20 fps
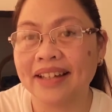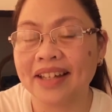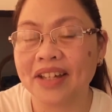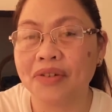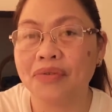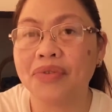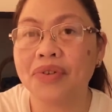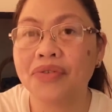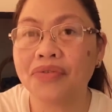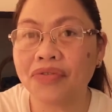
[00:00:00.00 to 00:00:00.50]

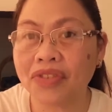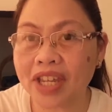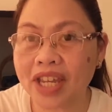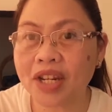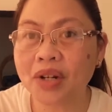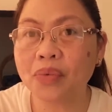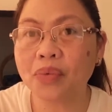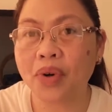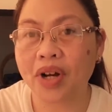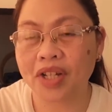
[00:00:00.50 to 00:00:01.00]

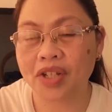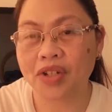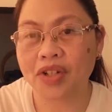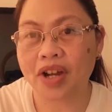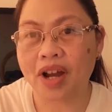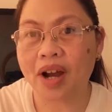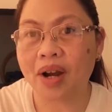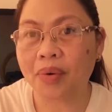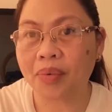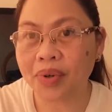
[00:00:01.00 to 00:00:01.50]
15 watch
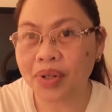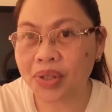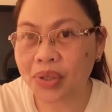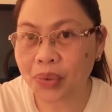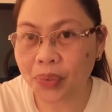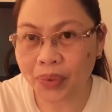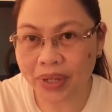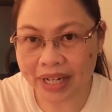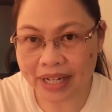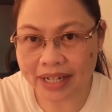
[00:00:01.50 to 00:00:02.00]
hours
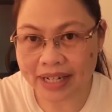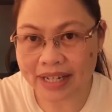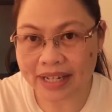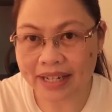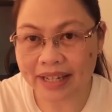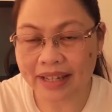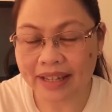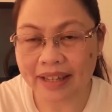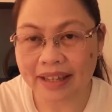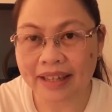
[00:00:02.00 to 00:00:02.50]
weekly.
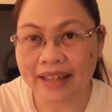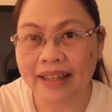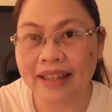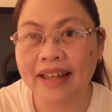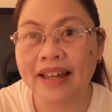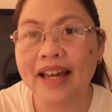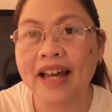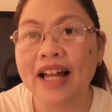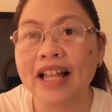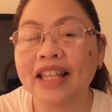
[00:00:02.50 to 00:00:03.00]

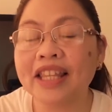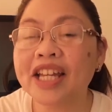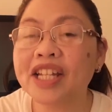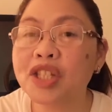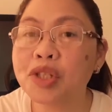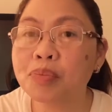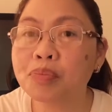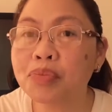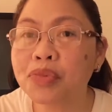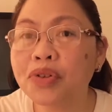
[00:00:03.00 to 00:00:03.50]

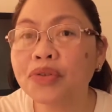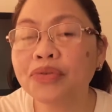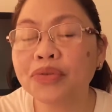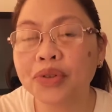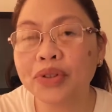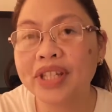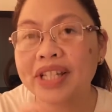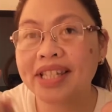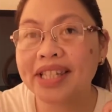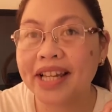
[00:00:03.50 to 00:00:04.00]
Let's move
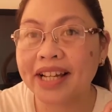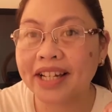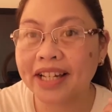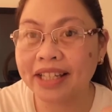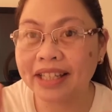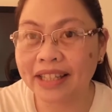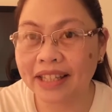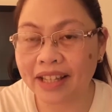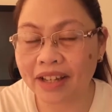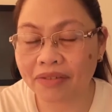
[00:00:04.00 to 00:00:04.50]
to the
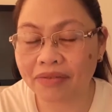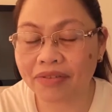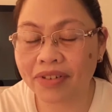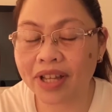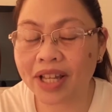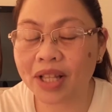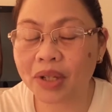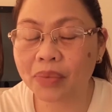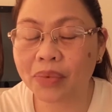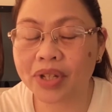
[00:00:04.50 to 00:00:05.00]
second
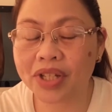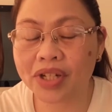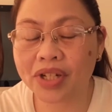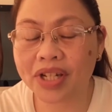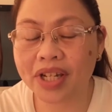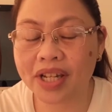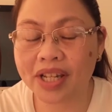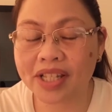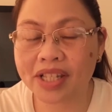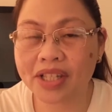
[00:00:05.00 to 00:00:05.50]
level, which
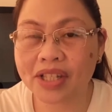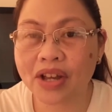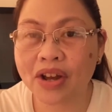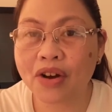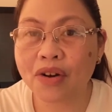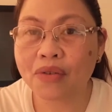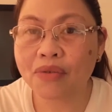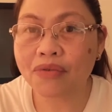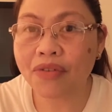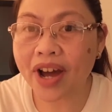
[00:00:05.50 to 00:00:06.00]
is
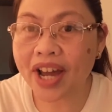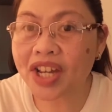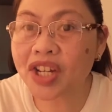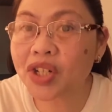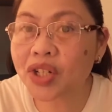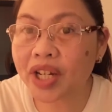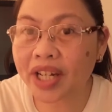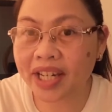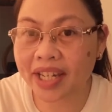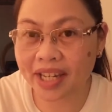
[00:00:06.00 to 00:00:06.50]

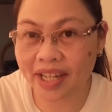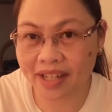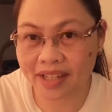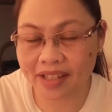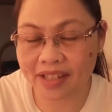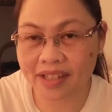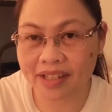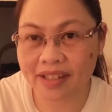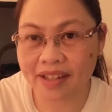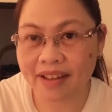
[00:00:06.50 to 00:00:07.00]
Faisha
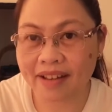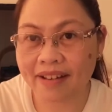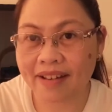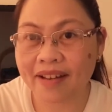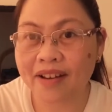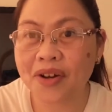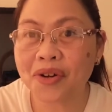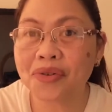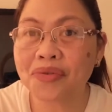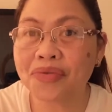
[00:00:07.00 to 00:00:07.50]
Kiss.
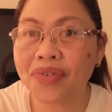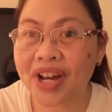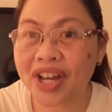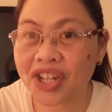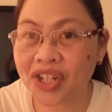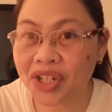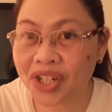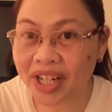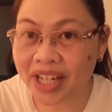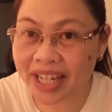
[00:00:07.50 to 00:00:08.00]

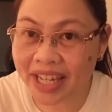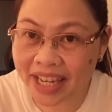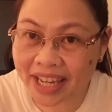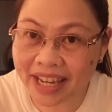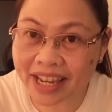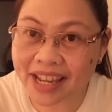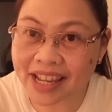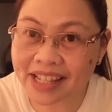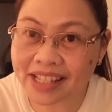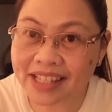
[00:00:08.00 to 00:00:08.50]
Faisha
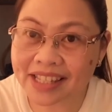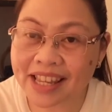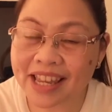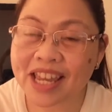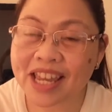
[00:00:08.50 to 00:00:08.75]
Kiss.